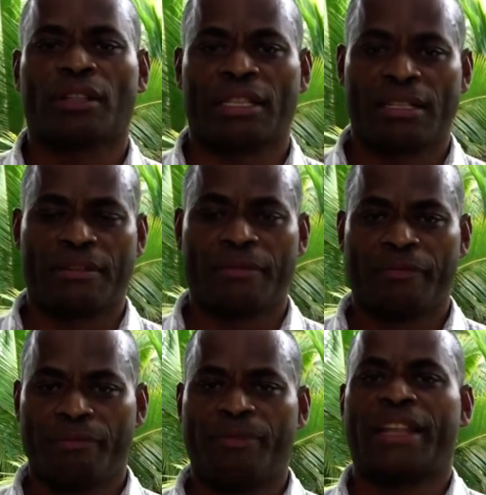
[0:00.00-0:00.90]
doctors
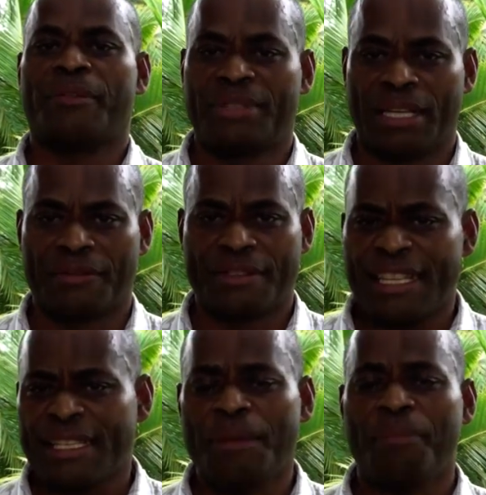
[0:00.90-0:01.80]
by themselves.
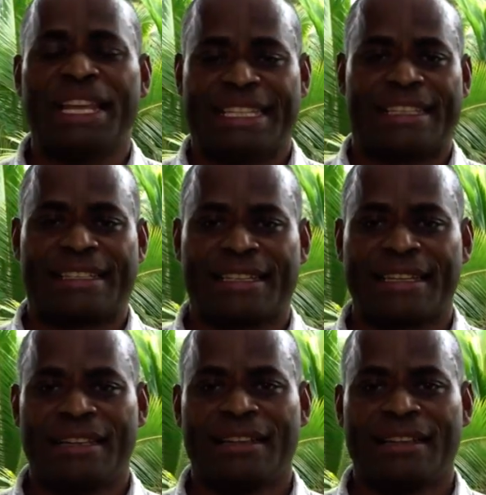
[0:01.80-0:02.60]
Just the basics.